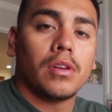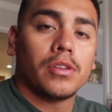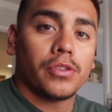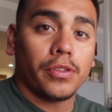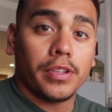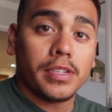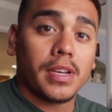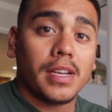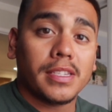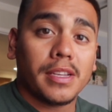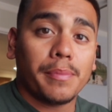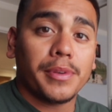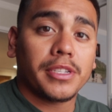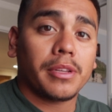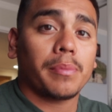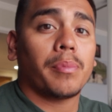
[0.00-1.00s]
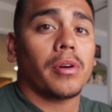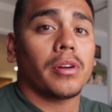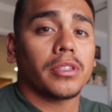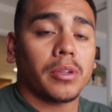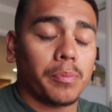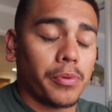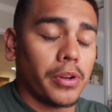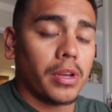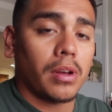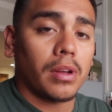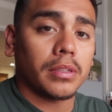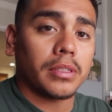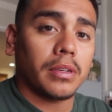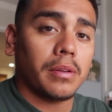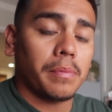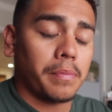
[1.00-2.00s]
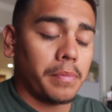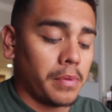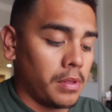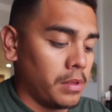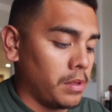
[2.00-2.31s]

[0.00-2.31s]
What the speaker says: So these guys at Mystic Parts, they're pretty awesome.